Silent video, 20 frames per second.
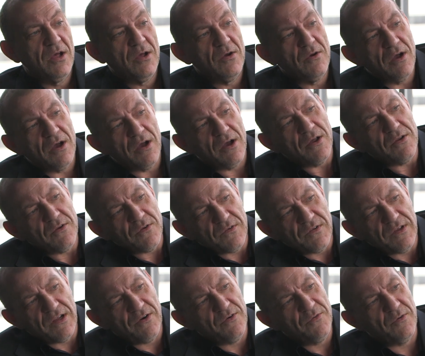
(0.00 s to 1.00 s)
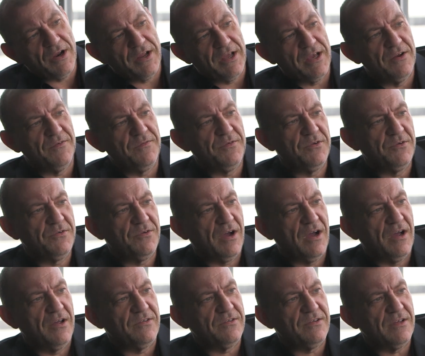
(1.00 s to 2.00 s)
New Zealand running in a few
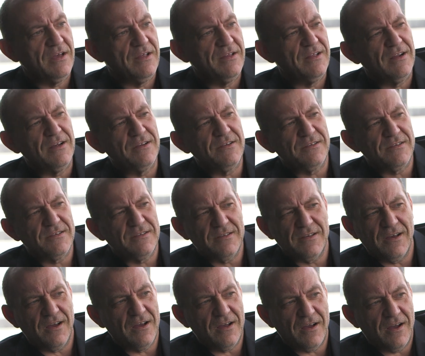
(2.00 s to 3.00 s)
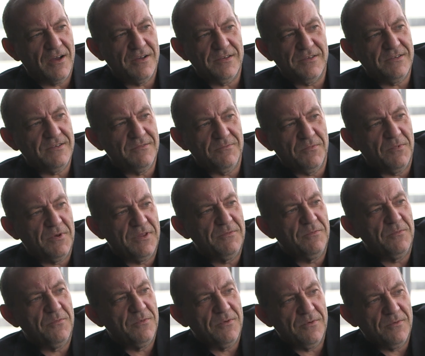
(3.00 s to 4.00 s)
tries, and
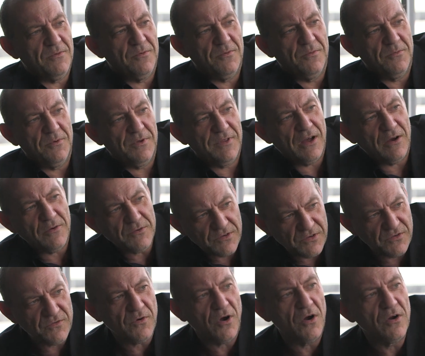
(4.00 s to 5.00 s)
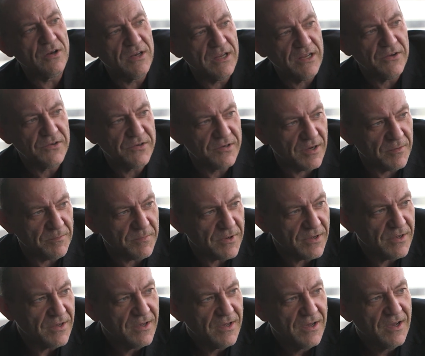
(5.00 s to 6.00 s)
then without strong leadership,
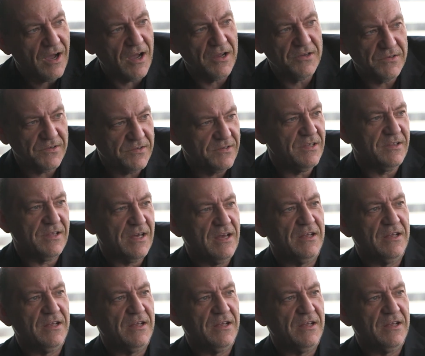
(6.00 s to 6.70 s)
I just see the